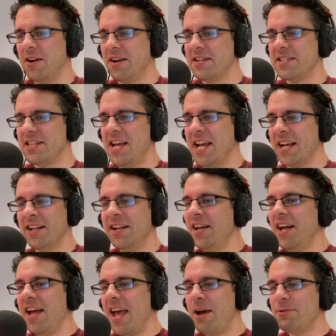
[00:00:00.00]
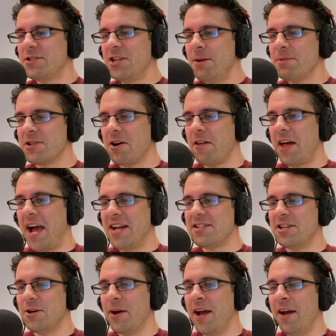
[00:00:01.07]
I could sing. It was so bizarre that I had
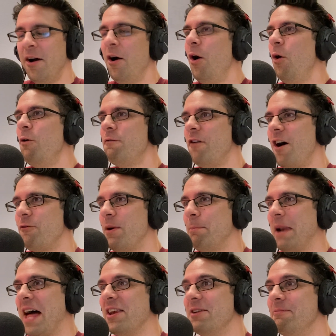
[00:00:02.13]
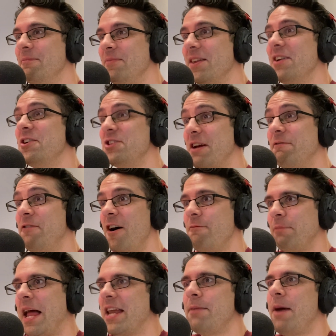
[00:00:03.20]
to do it. All 5 went platinum. Whoa. She had 5 platinum